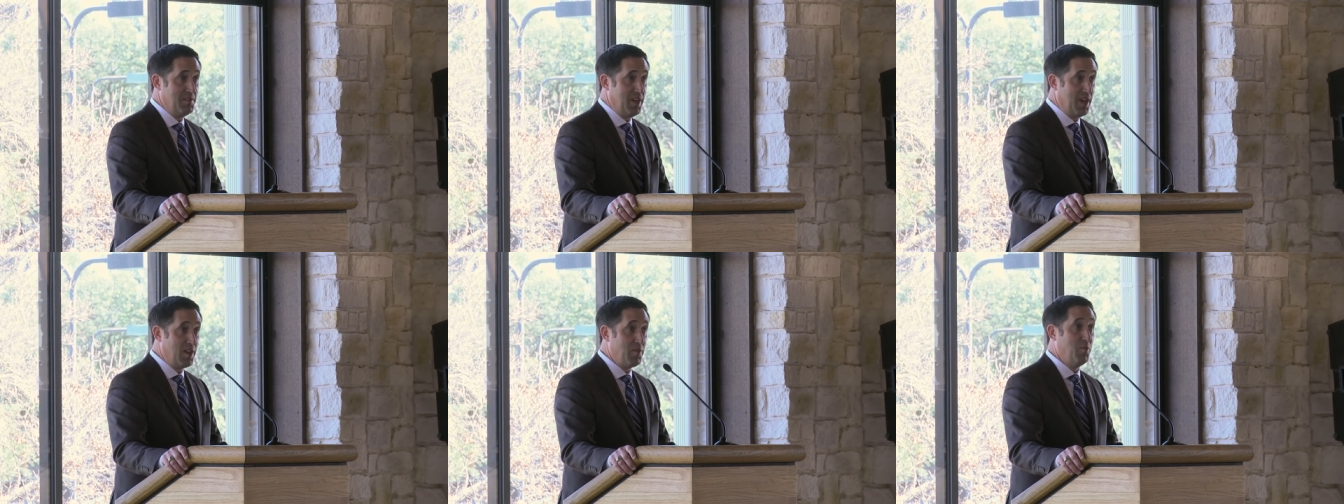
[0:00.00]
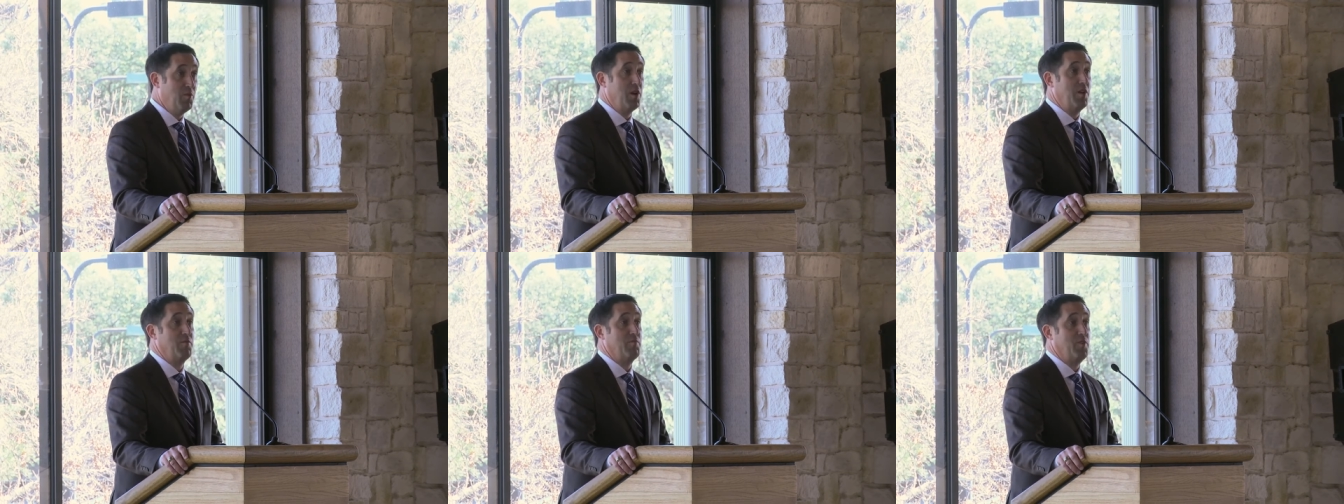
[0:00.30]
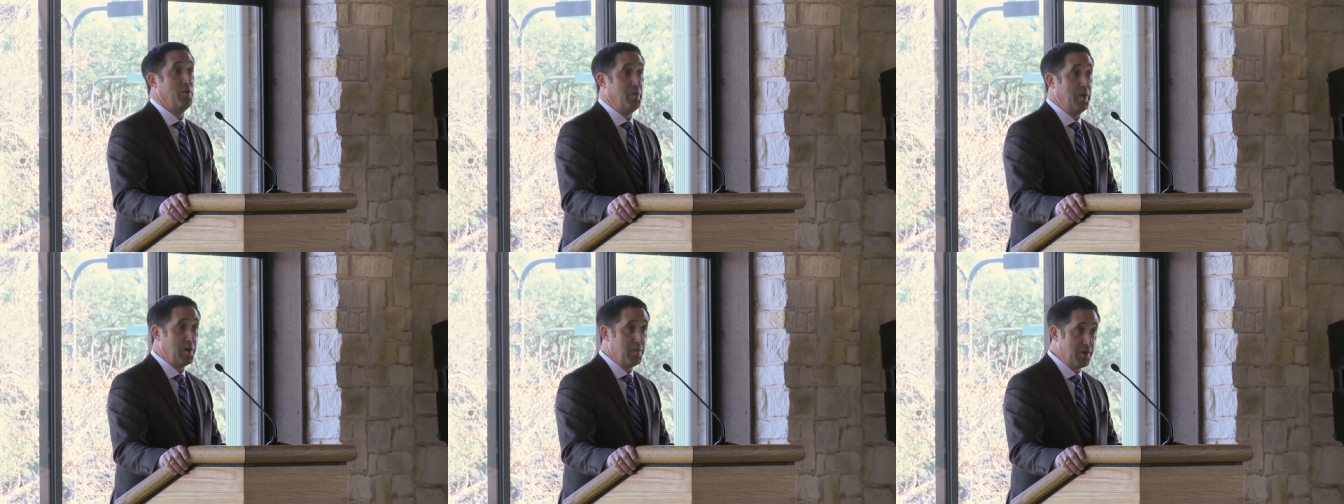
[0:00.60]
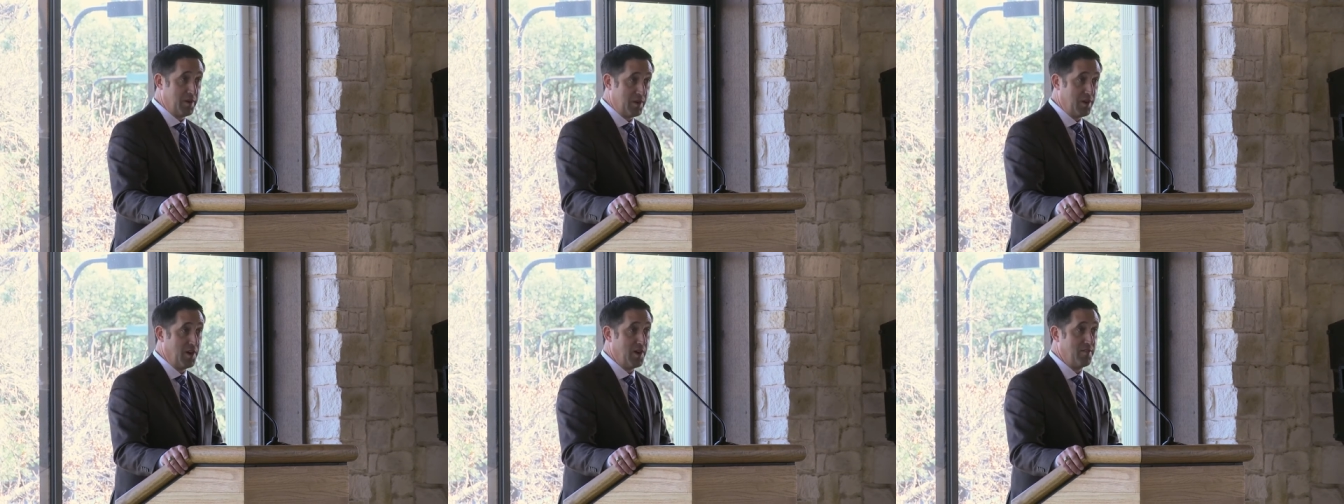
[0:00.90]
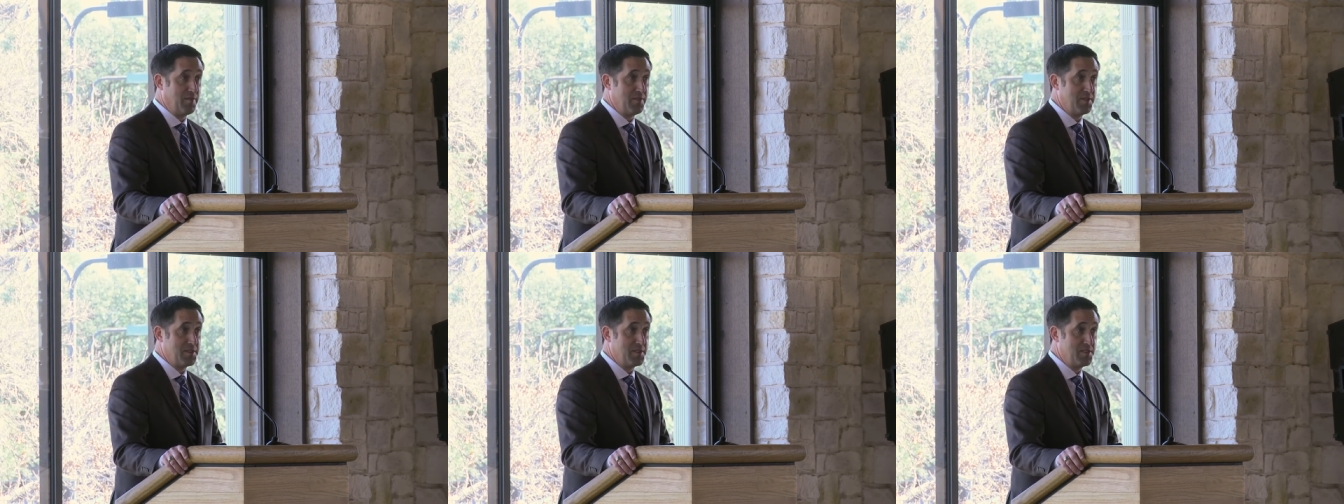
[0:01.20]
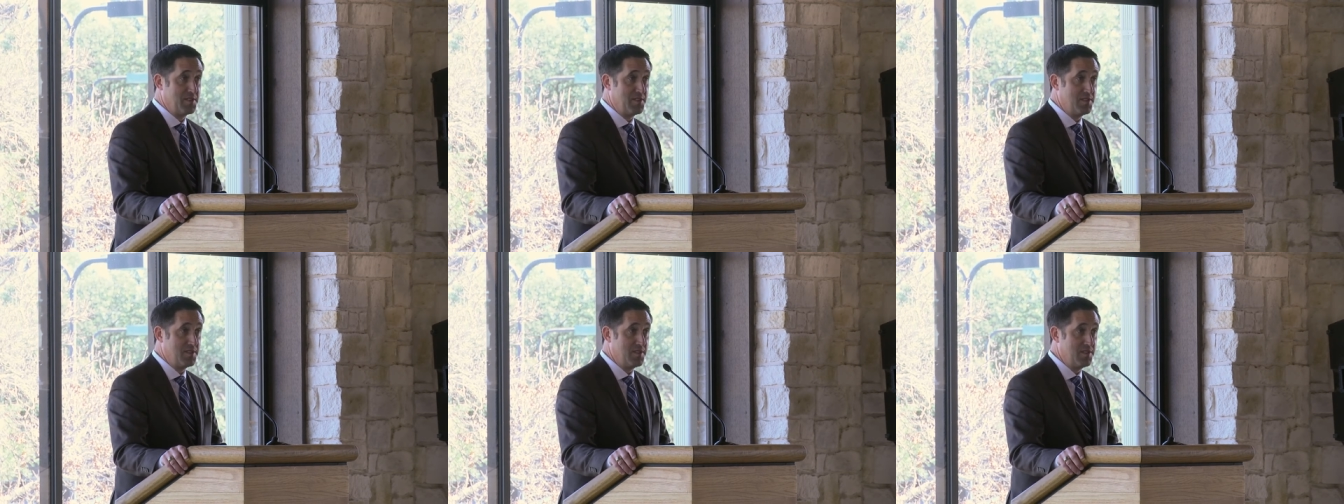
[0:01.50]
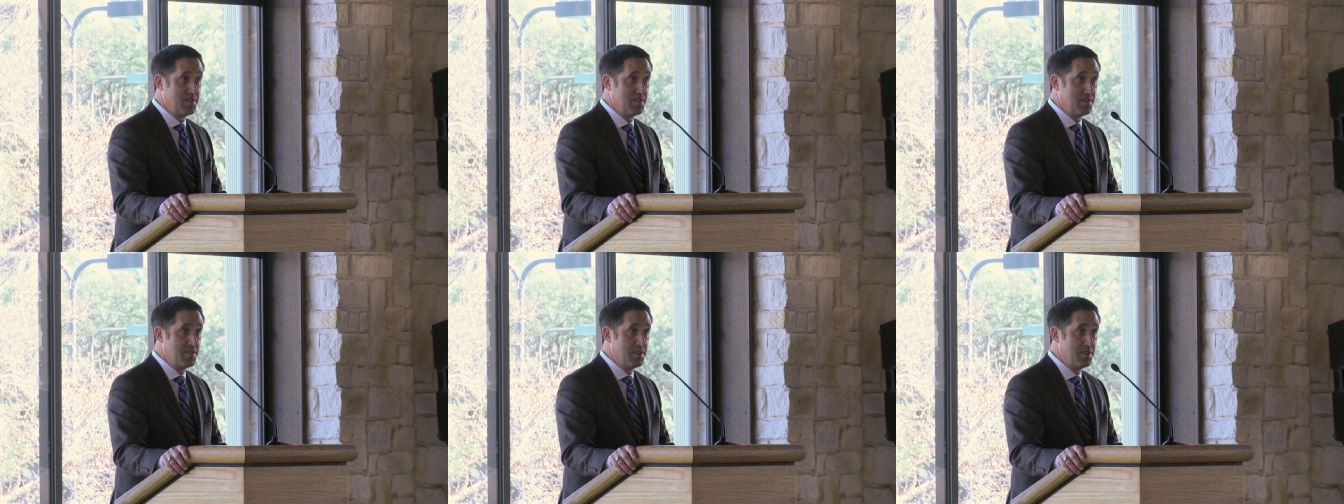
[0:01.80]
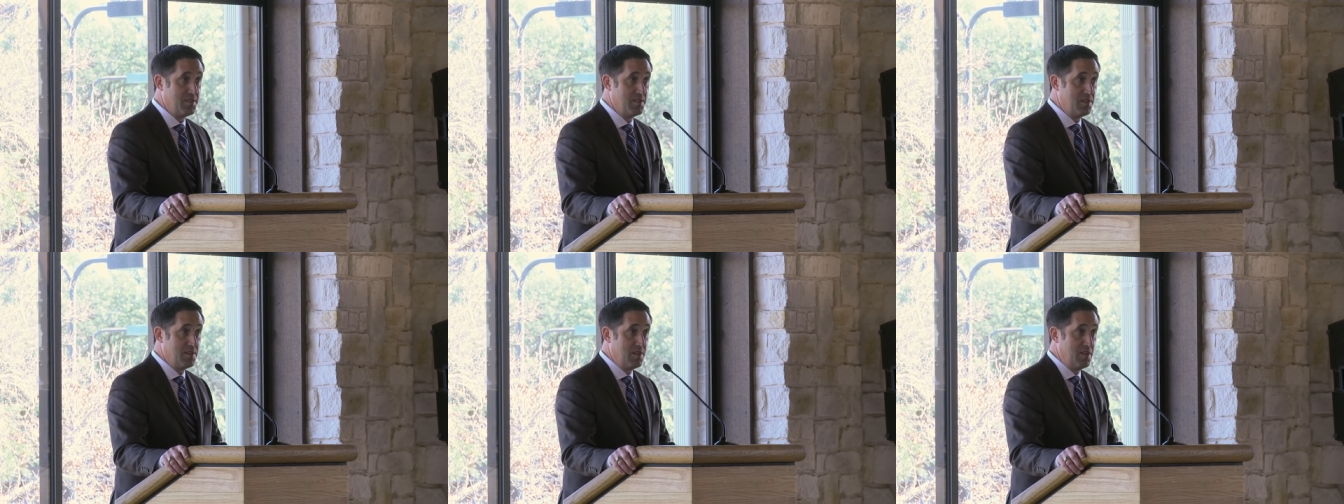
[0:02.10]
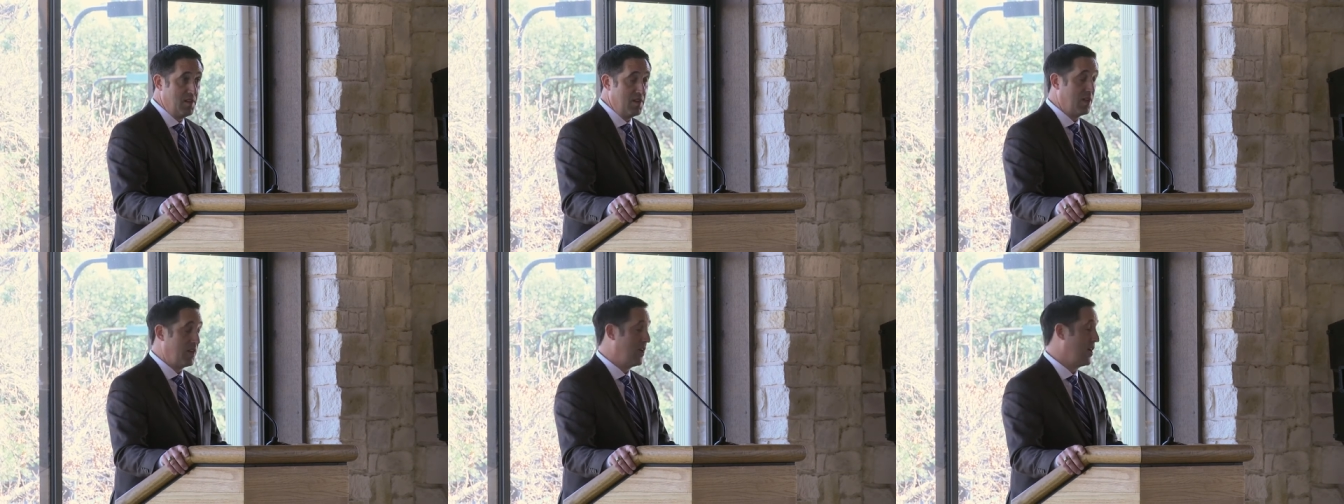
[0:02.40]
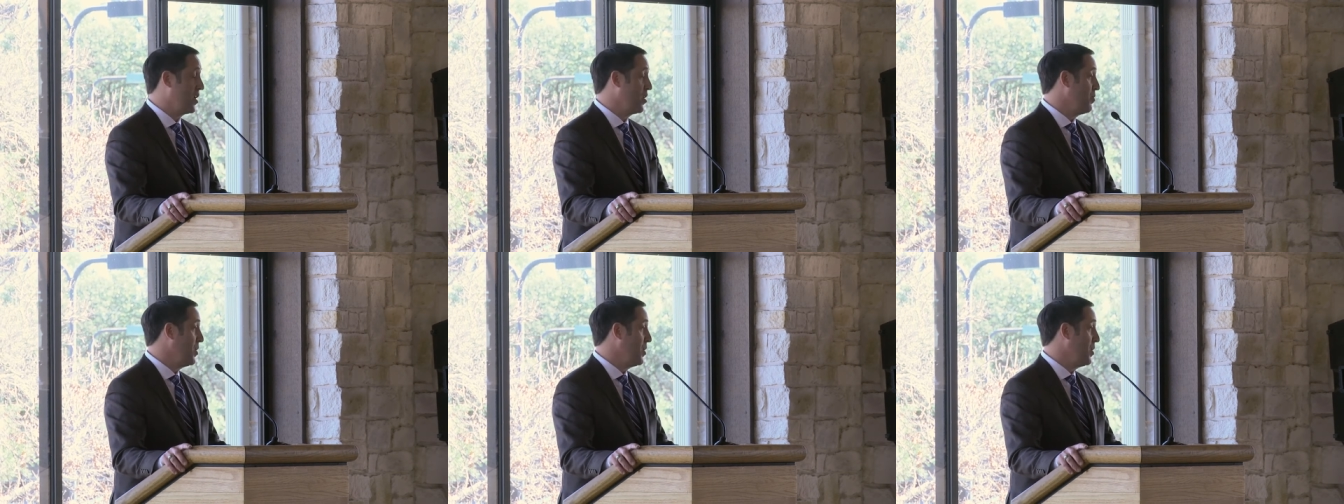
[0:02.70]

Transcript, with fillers: and run for public office. A lot of